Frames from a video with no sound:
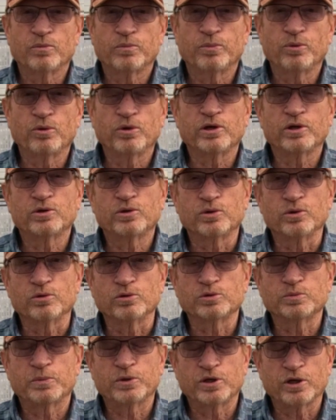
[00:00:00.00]
pruning tools,
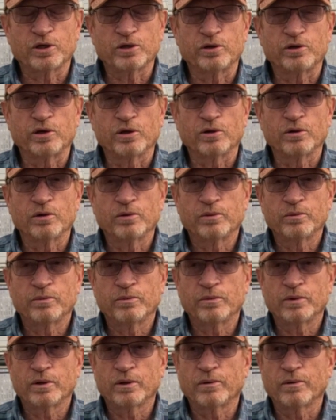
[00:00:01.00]
particularly your
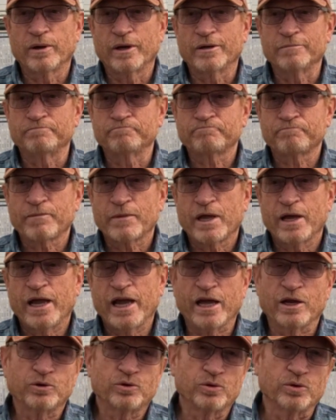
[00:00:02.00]

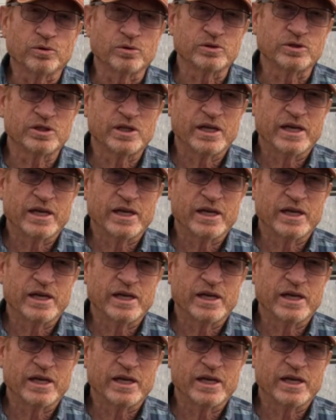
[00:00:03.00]
hand tools.